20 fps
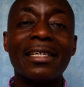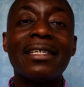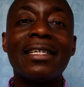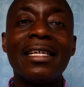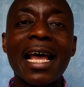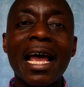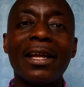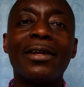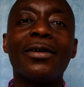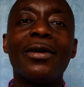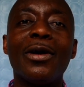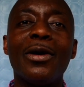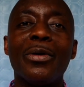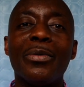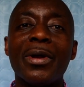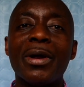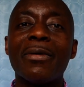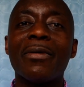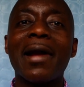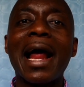then
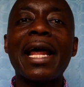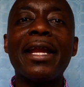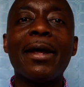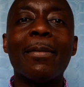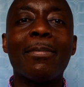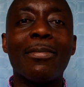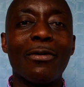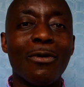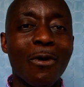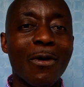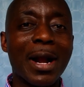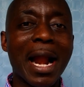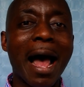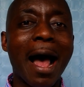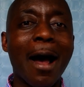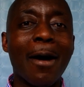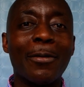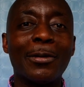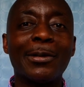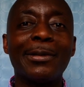we write the
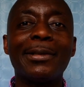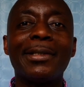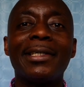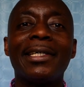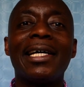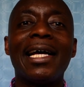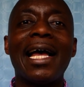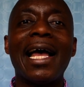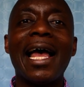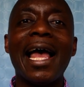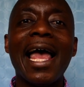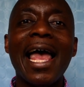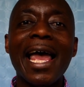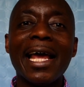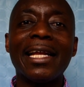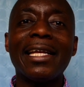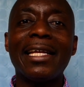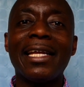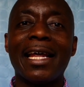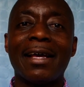pronoun
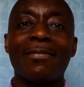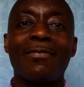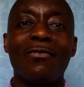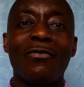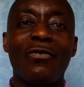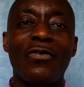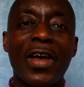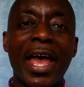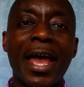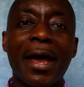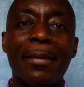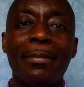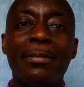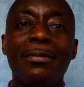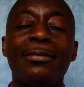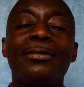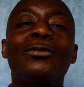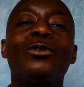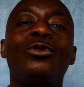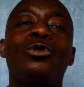and the verb
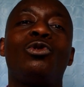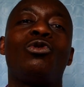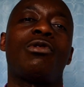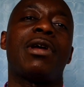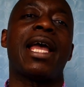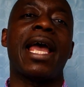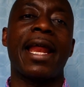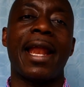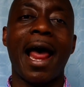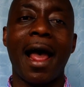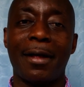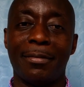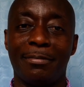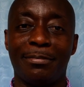together.